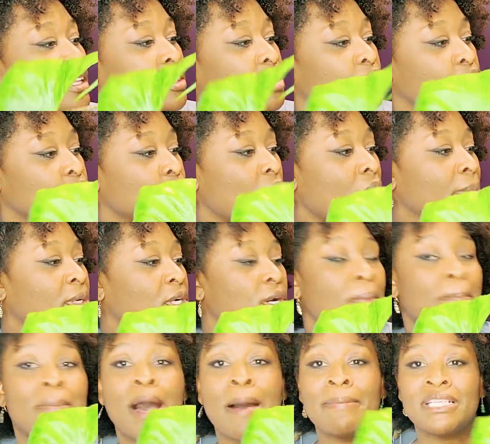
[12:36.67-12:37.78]
the trauma
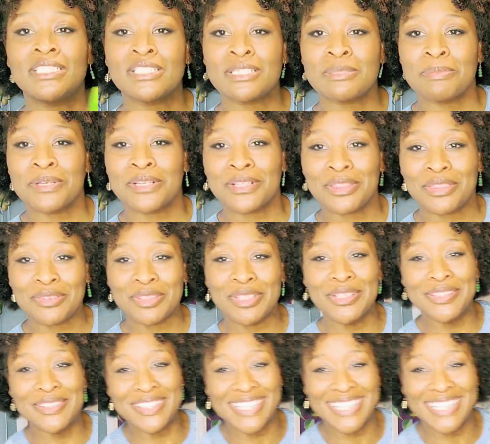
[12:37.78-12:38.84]
her mama just put her through.